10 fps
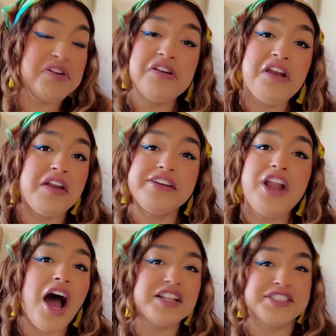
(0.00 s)

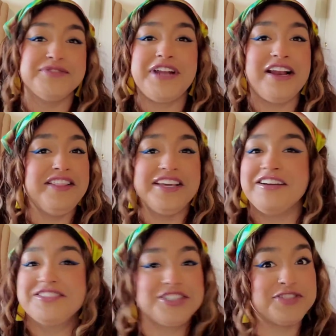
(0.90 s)
not doing anything
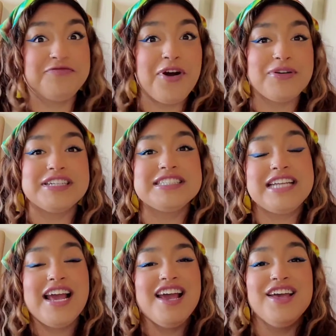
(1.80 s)
else, just focused.